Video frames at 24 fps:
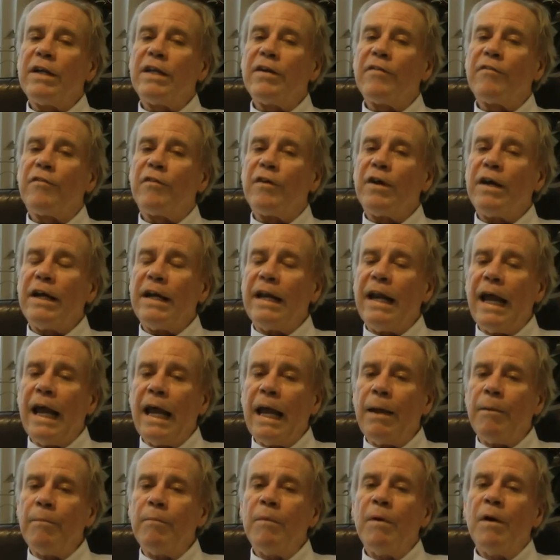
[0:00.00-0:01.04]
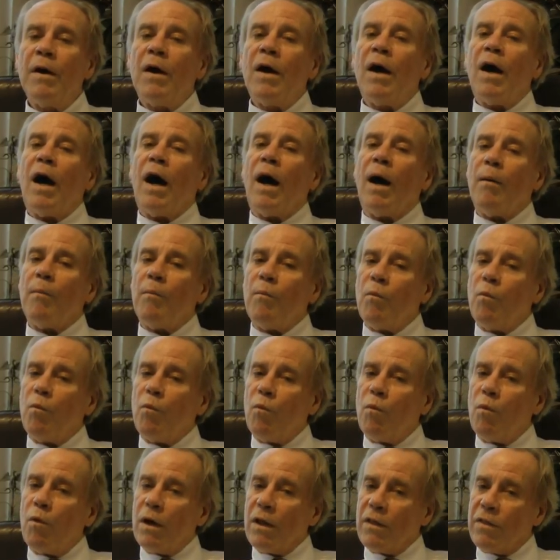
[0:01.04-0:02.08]
different name um,
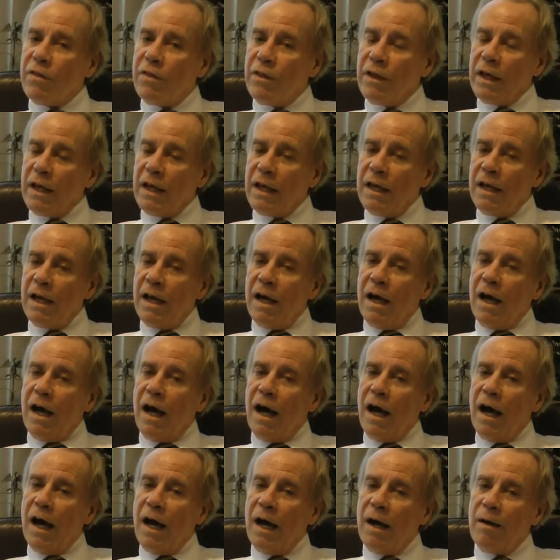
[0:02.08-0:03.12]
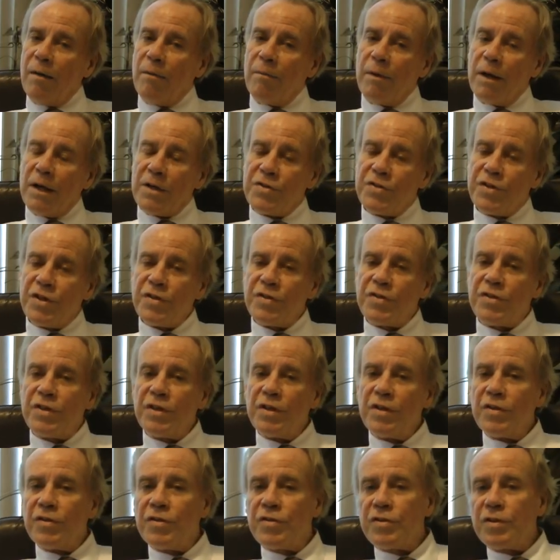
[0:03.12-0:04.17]
with the uh,
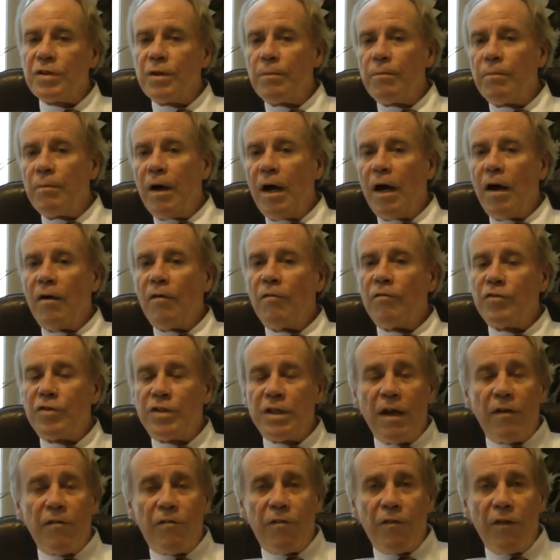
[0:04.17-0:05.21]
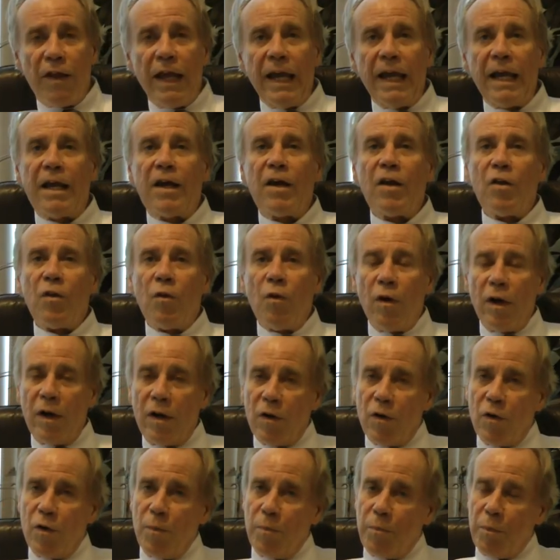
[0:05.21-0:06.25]
assistance um, of Jeff Lake, a
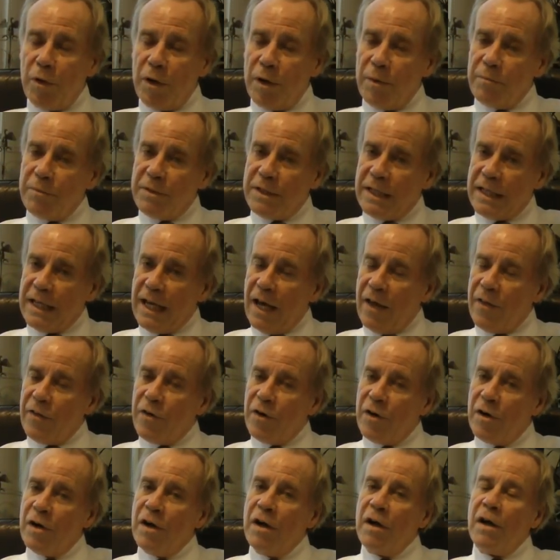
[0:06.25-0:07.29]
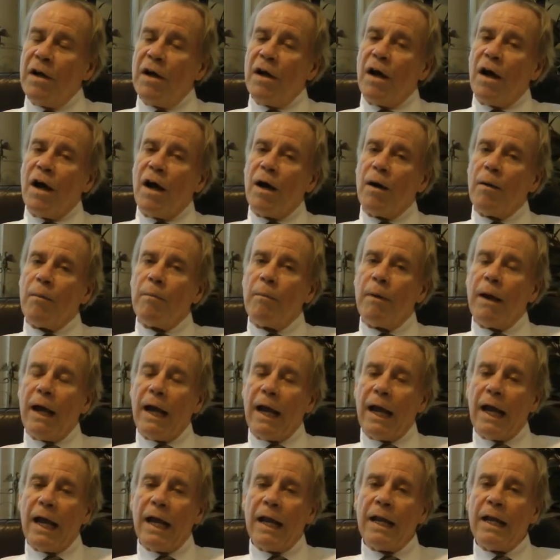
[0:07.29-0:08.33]
lawyer who put them together, um,
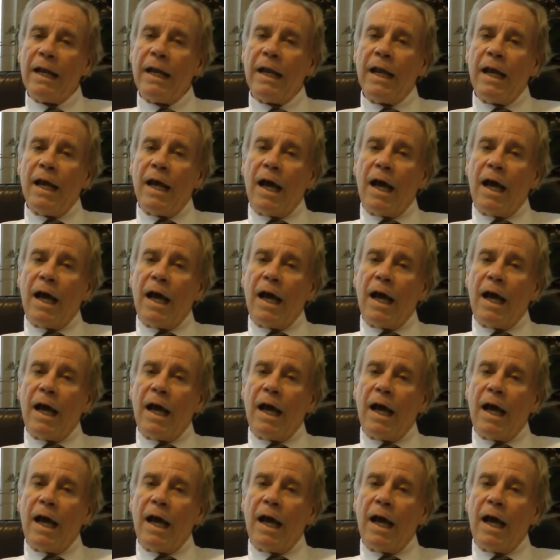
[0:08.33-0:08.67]
and